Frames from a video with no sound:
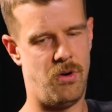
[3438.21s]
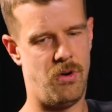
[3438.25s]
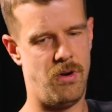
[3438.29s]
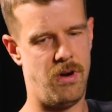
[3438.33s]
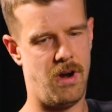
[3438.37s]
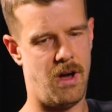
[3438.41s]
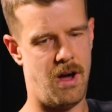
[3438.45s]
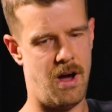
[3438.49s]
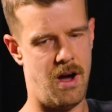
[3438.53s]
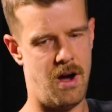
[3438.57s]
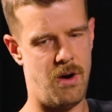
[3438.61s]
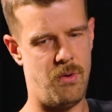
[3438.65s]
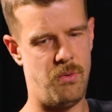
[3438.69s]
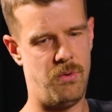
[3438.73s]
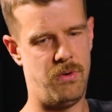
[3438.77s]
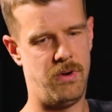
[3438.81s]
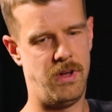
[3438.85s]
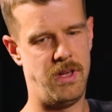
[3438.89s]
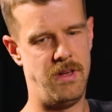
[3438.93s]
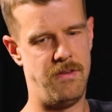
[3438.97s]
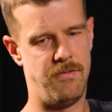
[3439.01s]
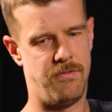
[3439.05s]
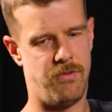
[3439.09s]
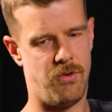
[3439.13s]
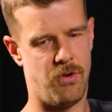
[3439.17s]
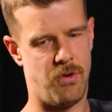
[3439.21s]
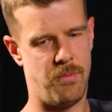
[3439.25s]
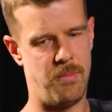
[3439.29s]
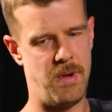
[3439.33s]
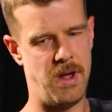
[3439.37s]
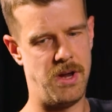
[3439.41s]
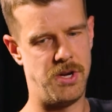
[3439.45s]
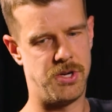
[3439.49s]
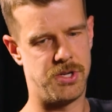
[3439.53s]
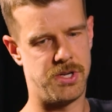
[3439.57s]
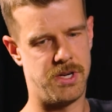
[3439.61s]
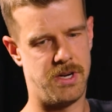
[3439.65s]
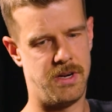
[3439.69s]
on how
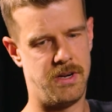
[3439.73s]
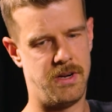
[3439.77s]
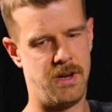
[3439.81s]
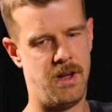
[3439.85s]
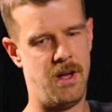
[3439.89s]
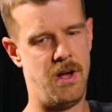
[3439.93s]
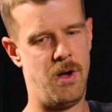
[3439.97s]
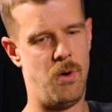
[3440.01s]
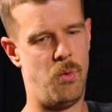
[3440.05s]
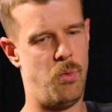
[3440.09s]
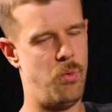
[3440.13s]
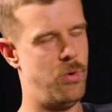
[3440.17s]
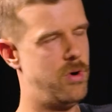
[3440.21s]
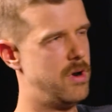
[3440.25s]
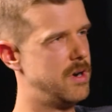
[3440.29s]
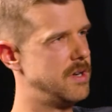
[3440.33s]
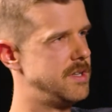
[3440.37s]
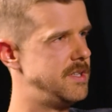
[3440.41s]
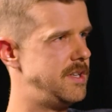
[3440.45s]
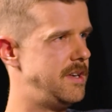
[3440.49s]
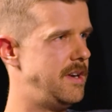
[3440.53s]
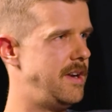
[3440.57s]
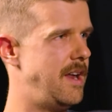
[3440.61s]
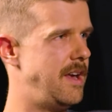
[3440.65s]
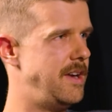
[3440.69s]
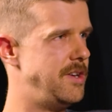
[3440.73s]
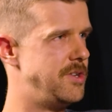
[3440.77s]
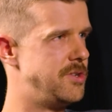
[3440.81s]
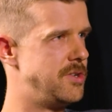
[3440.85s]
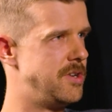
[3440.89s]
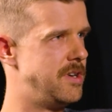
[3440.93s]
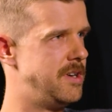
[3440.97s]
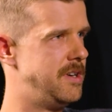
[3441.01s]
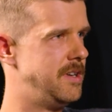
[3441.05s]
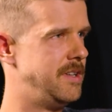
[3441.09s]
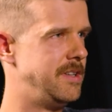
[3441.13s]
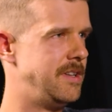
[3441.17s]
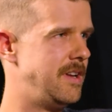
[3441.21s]
information works in nature.